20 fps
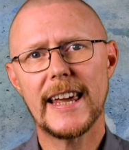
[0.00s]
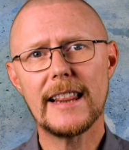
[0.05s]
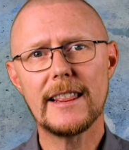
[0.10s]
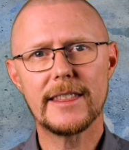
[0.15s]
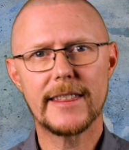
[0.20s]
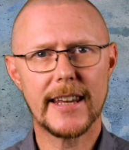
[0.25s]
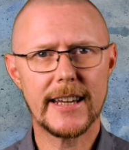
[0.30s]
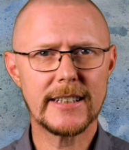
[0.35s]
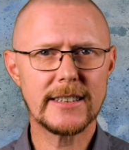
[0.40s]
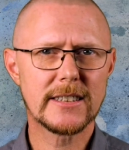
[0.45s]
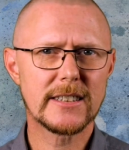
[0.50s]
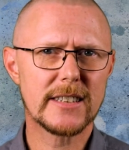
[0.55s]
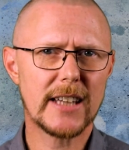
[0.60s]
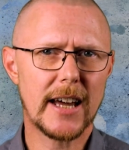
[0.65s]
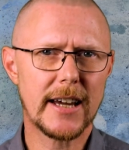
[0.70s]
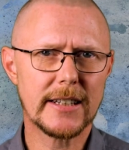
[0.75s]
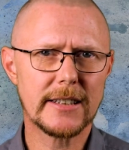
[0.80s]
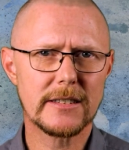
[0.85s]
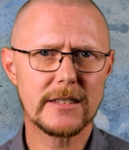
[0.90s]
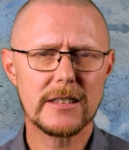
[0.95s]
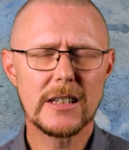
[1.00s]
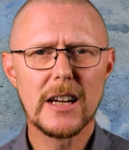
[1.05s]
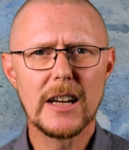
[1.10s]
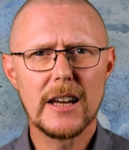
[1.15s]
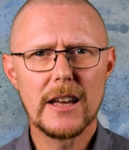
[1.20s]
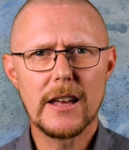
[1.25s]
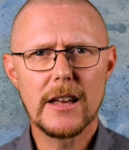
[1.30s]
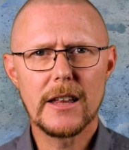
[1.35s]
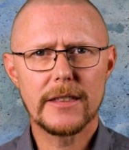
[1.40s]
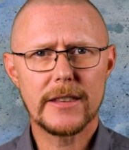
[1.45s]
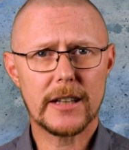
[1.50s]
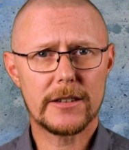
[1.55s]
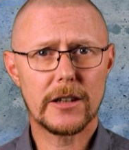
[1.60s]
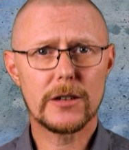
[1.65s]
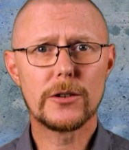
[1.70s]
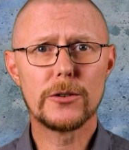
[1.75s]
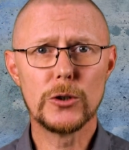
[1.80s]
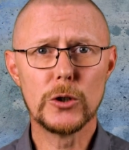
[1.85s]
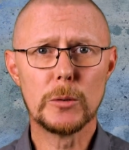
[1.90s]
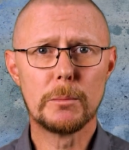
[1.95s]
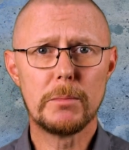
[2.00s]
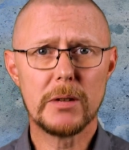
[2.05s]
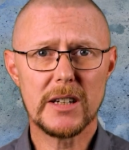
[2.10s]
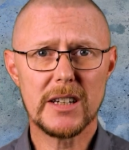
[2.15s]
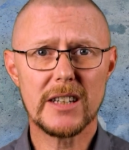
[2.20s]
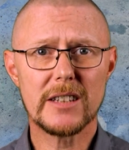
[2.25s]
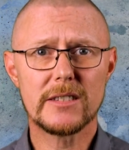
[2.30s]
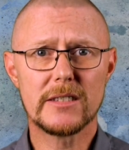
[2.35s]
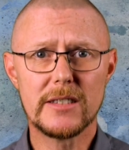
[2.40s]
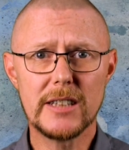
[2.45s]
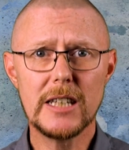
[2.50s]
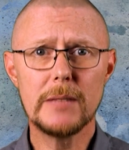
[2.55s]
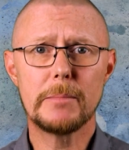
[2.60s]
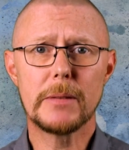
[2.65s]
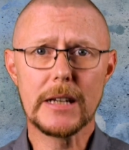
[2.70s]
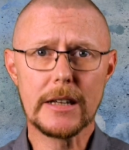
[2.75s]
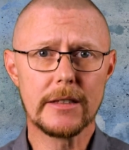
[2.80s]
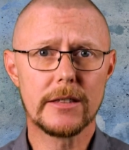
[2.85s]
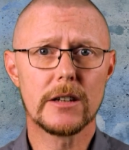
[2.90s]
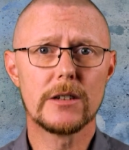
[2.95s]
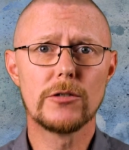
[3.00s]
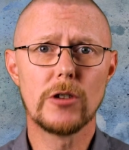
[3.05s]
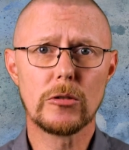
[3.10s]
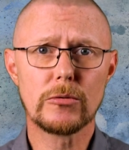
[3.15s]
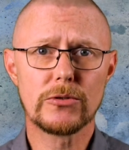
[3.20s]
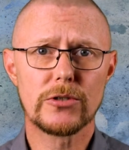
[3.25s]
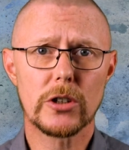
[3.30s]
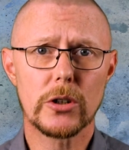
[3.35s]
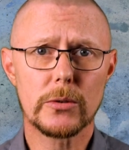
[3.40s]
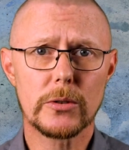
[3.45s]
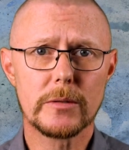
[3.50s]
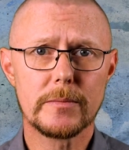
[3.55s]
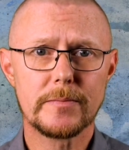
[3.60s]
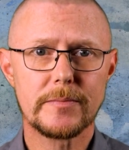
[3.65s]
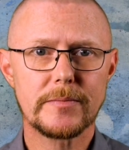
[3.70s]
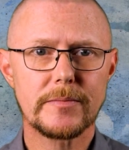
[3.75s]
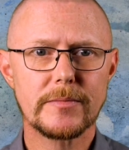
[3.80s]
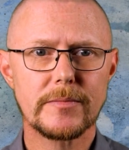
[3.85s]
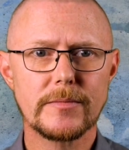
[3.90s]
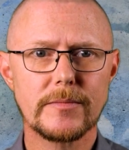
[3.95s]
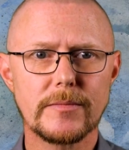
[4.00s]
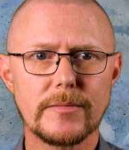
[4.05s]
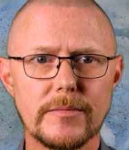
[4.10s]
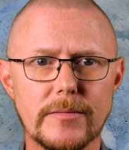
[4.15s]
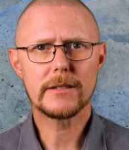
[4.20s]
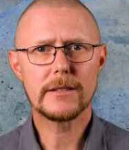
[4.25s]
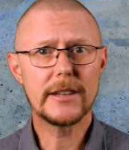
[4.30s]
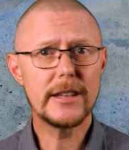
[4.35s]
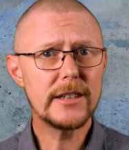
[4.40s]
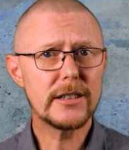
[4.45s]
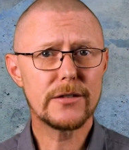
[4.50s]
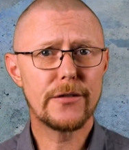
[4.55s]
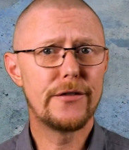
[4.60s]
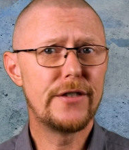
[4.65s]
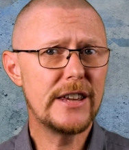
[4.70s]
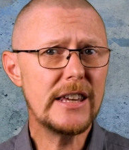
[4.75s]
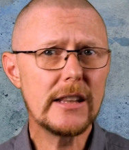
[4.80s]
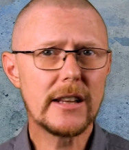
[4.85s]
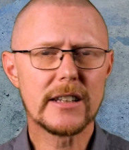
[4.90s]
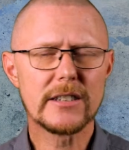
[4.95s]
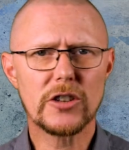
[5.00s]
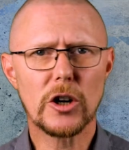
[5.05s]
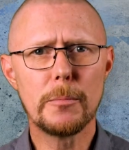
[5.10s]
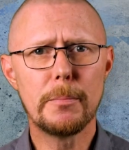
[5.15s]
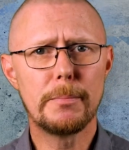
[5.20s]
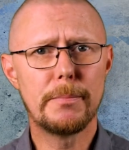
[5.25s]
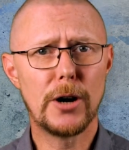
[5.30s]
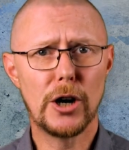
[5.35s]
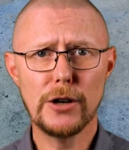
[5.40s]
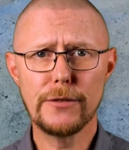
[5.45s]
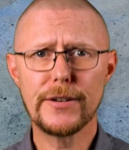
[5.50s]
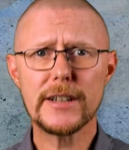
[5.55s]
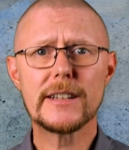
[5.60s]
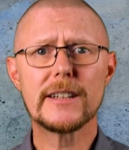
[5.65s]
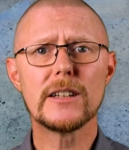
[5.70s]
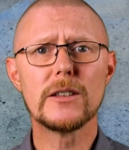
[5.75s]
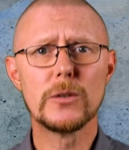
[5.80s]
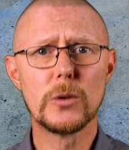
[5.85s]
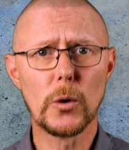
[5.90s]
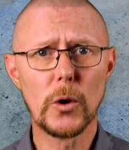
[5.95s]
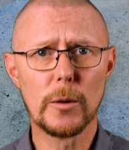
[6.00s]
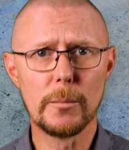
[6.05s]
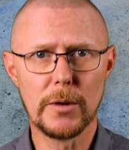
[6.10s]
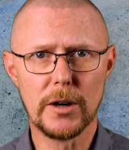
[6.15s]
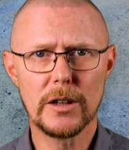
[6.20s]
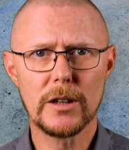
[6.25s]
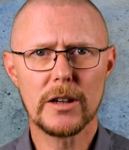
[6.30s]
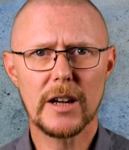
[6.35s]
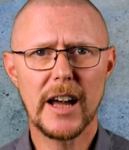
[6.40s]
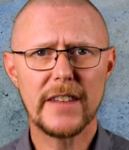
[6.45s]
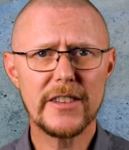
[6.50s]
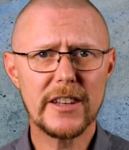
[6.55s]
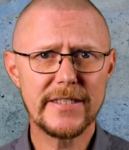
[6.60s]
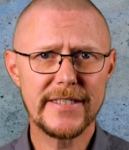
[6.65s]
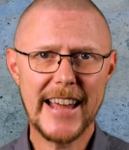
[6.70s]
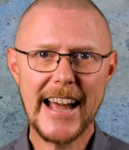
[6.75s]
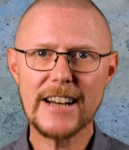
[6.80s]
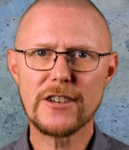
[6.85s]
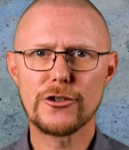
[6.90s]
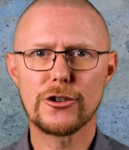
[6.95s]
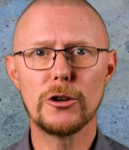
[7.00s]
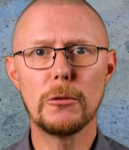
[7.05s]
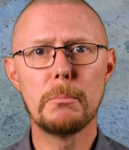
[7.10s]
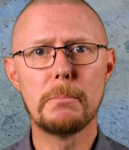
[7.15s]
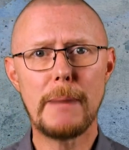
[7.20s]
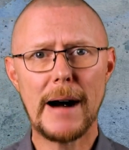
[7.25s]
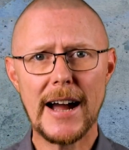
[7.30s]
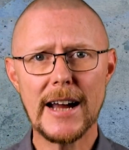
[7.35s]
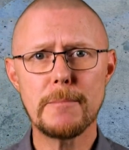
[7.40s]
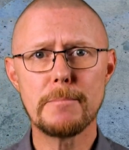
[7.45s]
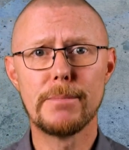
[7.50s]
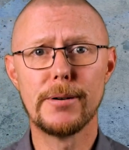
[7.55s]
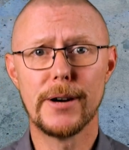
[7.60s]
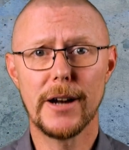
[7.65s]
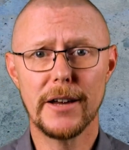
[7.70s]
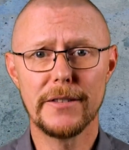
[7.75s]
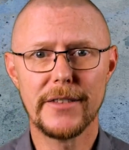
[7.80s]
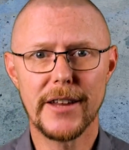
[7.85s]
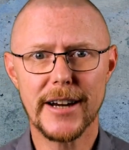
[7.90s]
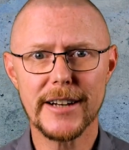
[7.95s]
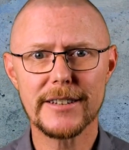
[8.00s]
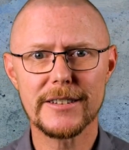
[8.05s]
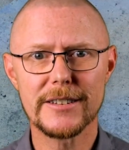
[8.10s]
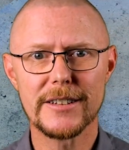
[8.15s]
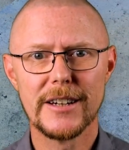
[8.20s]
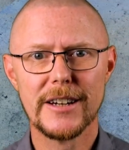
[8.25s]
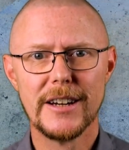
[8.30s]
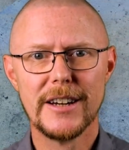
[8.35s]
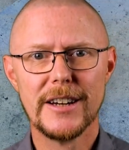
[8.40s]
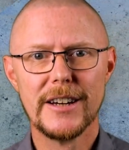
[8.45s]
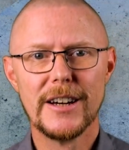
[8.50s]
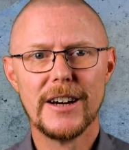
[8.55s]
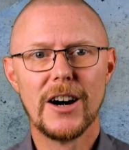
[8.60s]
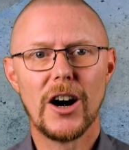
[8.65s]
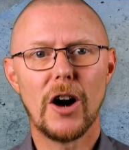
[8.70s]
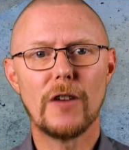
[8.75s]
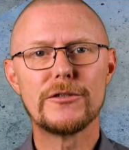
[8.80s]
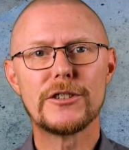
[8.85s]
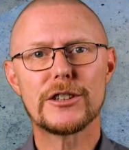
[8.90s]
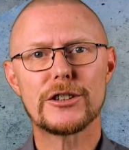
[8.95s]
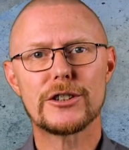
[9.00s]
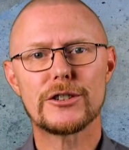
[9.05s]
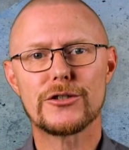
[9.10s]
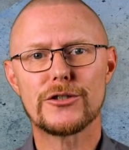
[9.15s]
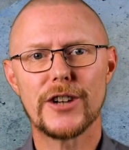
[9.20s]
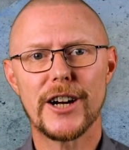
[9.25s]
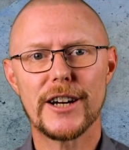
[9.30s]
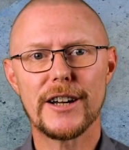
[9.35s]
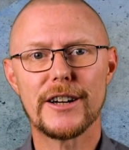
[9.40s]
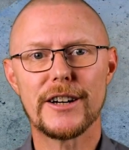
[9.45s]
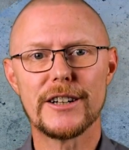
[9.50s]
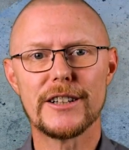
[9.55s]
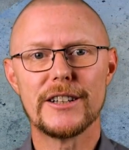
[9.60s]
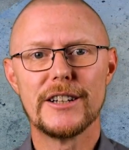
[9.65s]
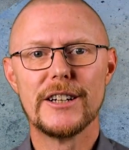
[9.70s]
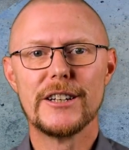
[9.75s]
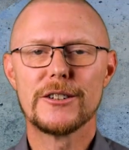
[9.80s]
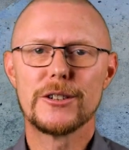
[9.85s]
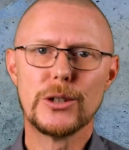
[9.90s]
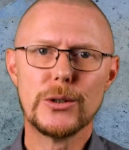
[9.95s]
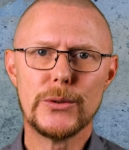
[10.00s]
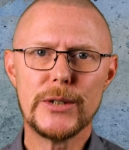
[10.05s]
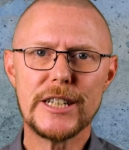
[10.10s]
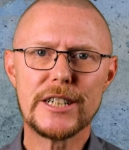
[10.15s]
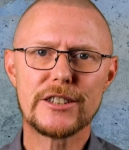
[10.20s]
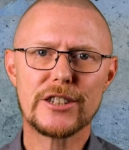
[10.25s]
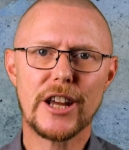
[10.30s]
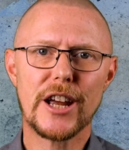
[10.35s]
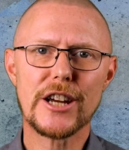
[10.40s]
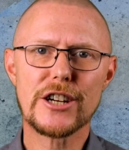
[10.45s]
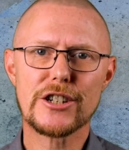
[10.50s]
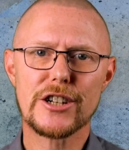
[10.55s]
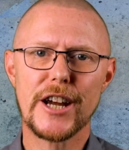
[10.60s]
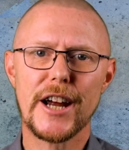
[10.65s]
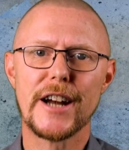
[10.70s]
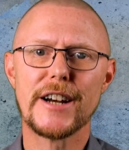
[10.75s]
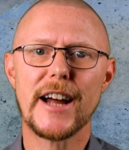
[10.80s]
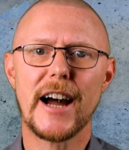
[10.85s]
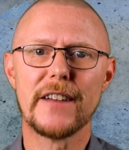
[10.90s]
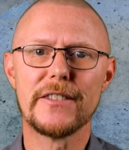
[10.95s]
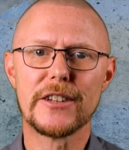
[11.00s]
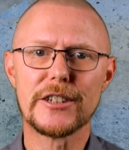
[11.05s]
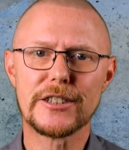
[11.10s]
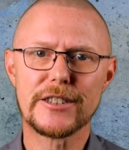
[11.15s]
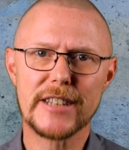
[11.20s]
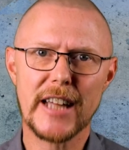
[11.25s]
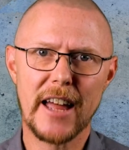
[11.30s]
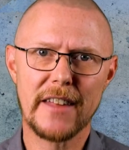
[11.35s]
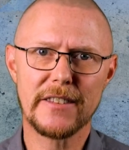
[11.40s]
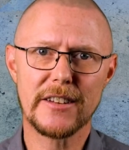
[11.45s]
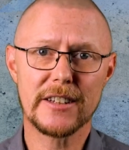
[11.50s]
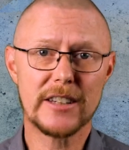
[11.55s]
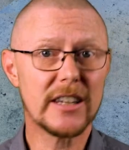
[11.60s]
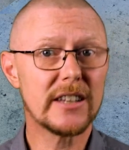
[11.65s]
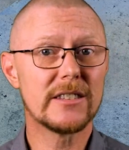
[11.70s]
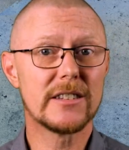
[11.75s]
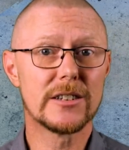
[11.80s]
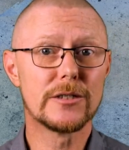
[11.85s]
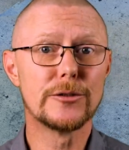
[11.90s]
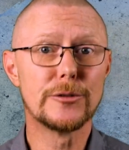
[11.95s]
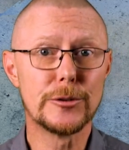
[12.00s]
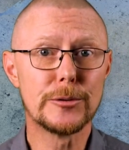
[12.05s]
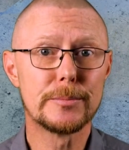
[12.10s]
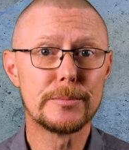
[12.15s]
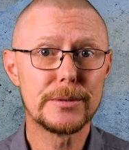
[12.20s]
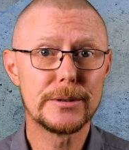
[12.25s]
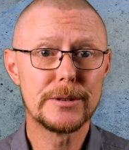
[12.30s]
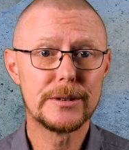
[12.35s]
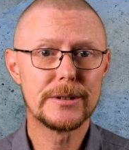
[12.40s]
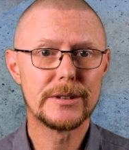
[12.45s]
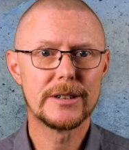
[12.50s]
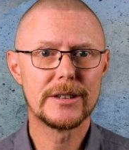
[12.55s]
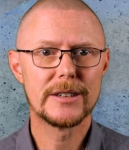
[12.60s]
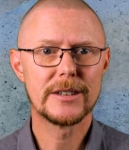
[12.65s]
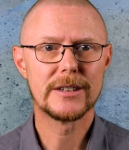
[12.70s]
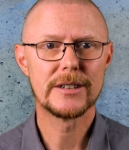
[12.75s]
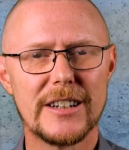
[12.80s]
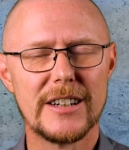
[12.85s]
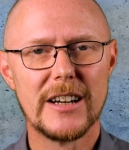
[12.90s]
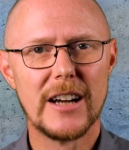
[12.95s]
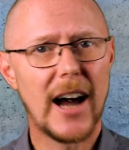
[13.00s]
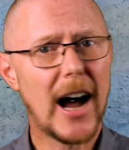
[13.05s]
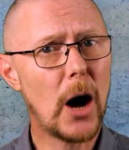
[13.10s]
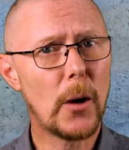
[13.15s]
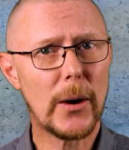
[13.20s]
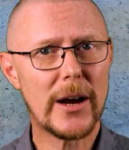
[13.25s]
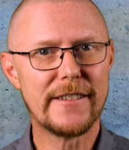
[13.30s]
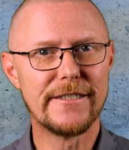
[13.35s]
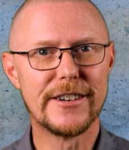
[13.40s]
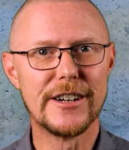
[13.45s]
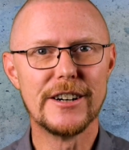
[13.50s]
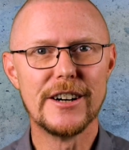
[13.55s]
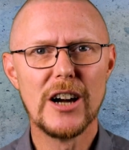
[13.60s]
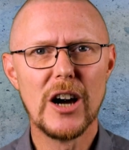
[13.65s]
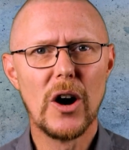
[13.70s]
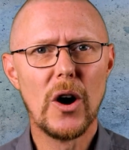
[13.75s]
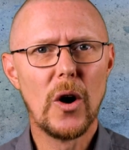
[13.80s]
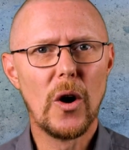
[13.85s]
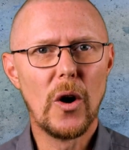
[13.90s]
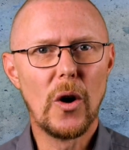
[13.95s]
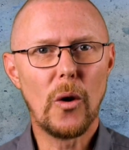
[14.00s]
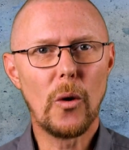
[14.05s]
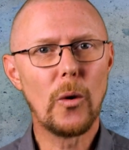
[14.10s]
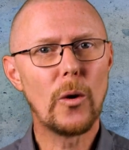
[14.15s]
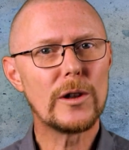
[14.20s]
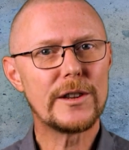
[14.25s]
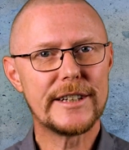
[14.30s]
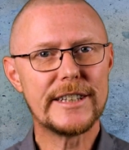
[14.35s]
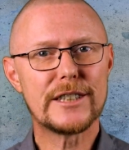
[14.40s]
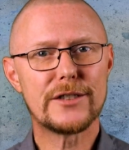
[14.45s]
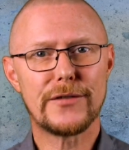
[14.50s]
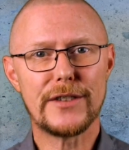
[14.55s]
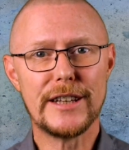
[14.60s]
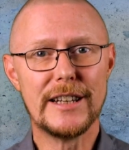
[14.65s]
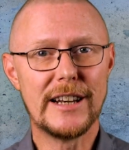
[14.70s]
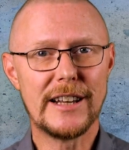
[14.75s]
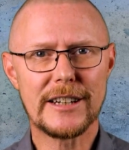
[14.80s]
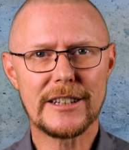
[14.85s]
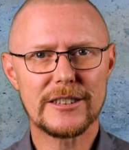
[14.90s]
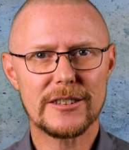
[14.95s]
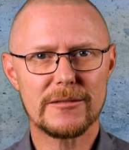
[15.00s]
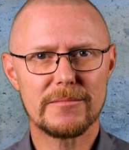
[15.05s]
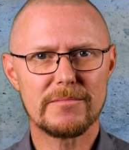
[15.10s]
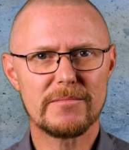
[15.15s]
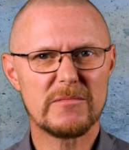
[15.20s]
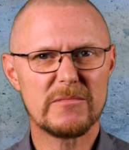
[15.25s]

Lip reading: telltale signs that the group is deep in the groan zone. These feelings are perfectly normal and the natural byproduct of the struggle to reach a shared understanding in the group. However, all these feelings,